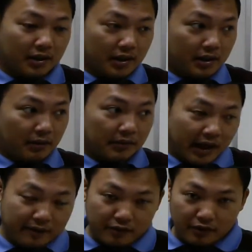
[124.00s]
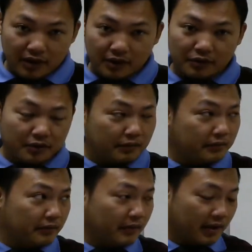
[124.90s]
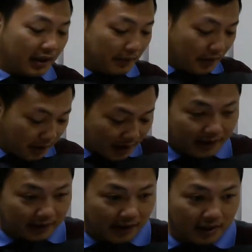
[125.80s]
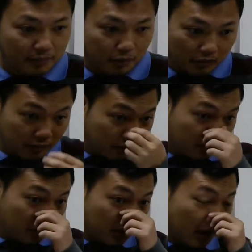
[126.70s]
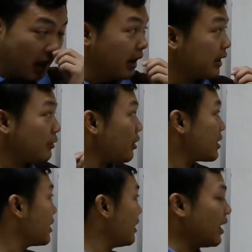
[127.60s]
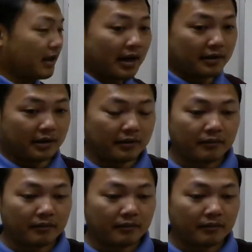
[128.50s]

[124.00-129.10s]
Sometimes we need to, of course, in the textbook, you don't see that idea.